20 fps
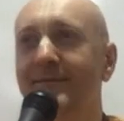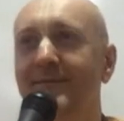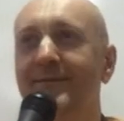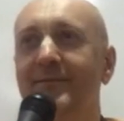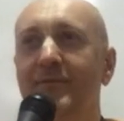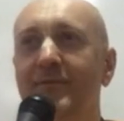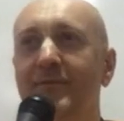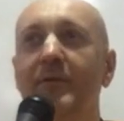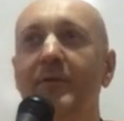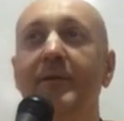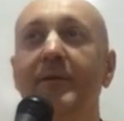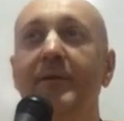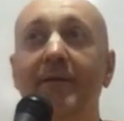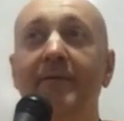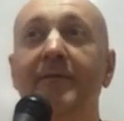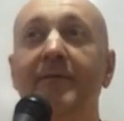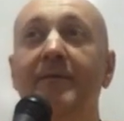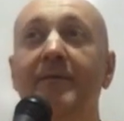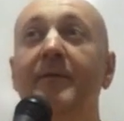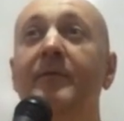
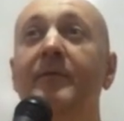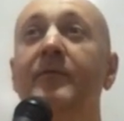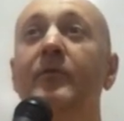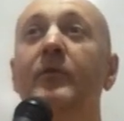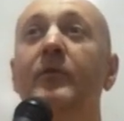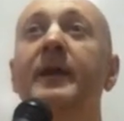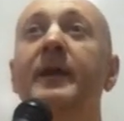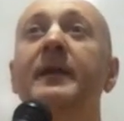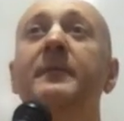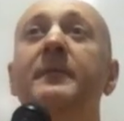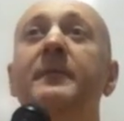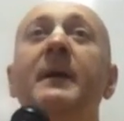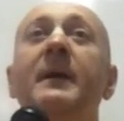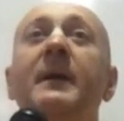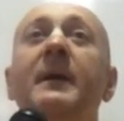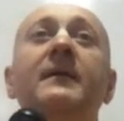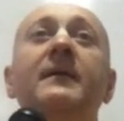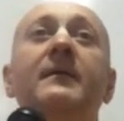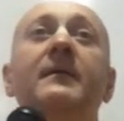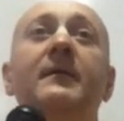So that
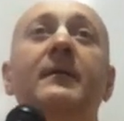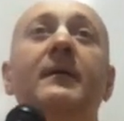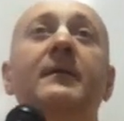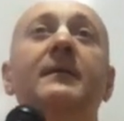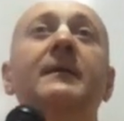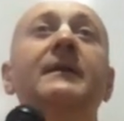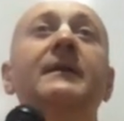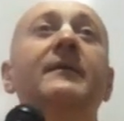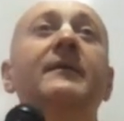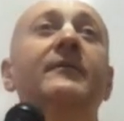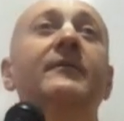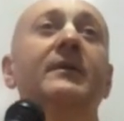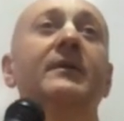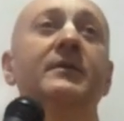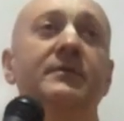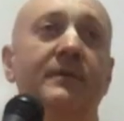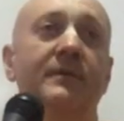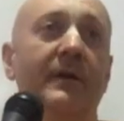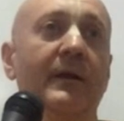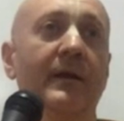many, at least
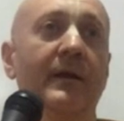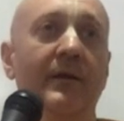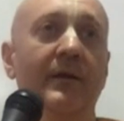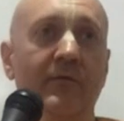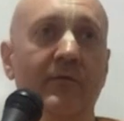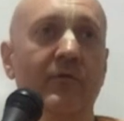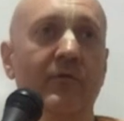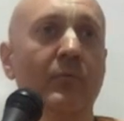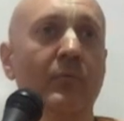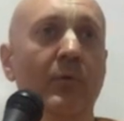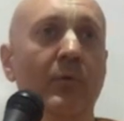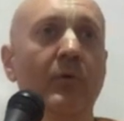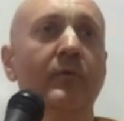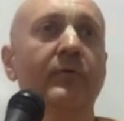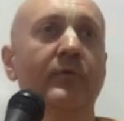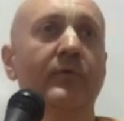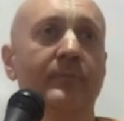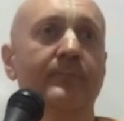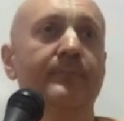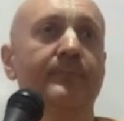Krishna can assume
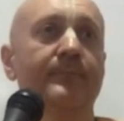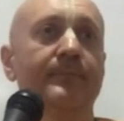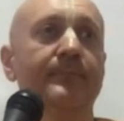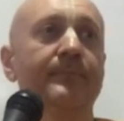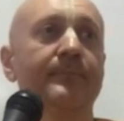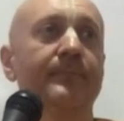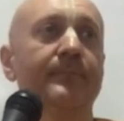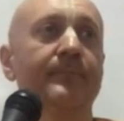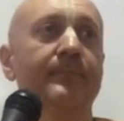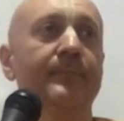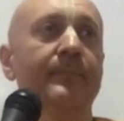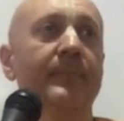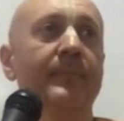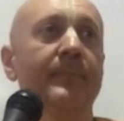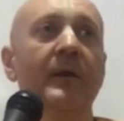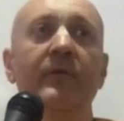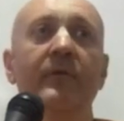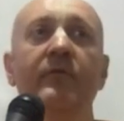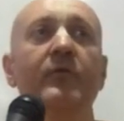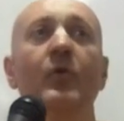also.
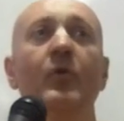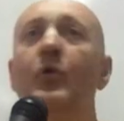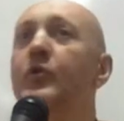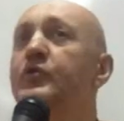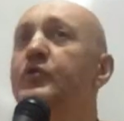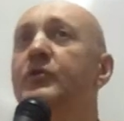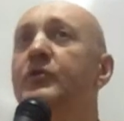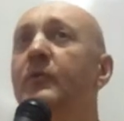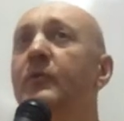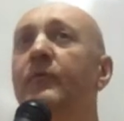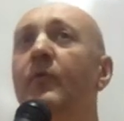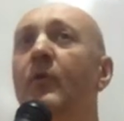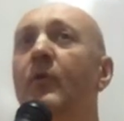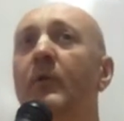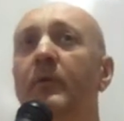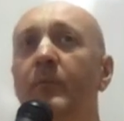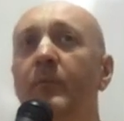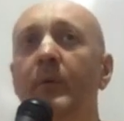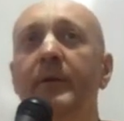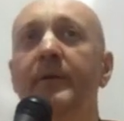He's the origin of
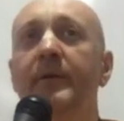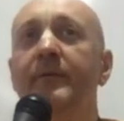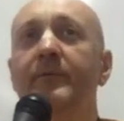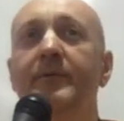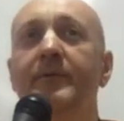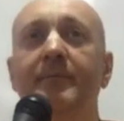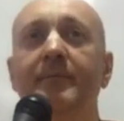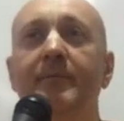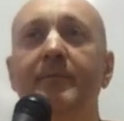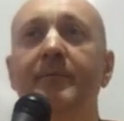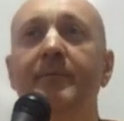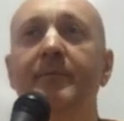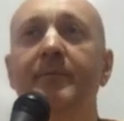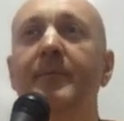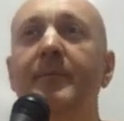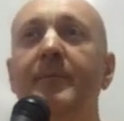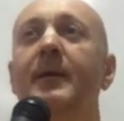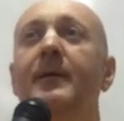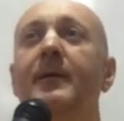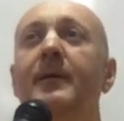all, whatever.
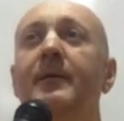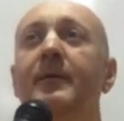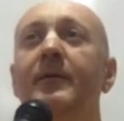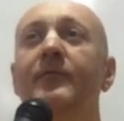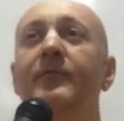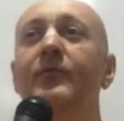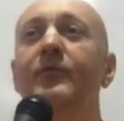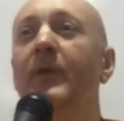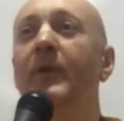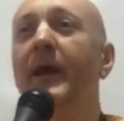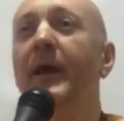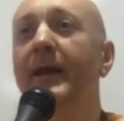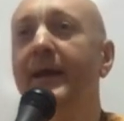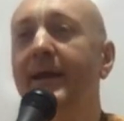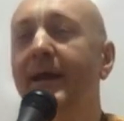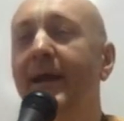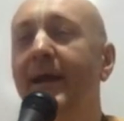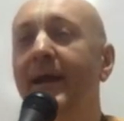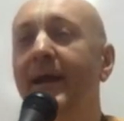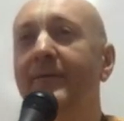And if you
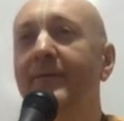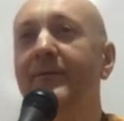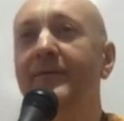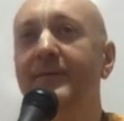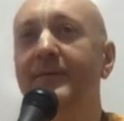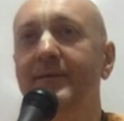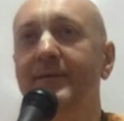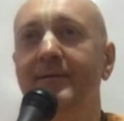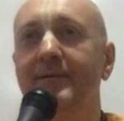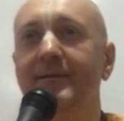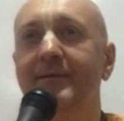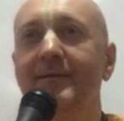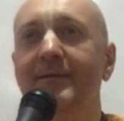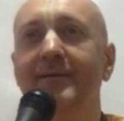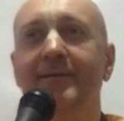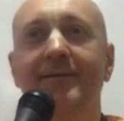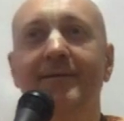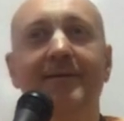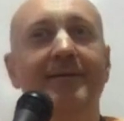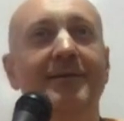like cats,
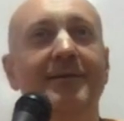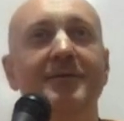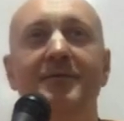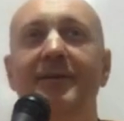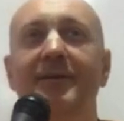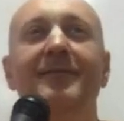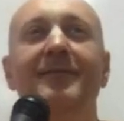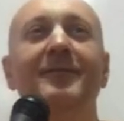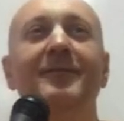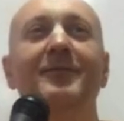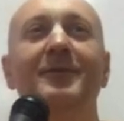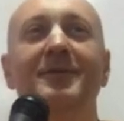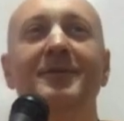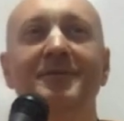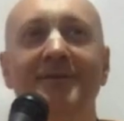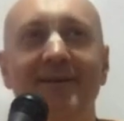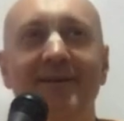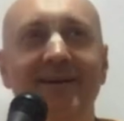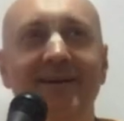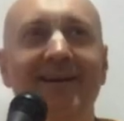Krishna is the
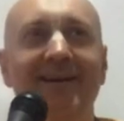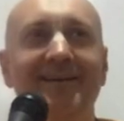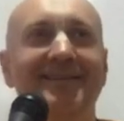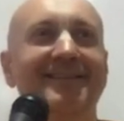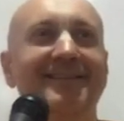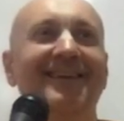original cat.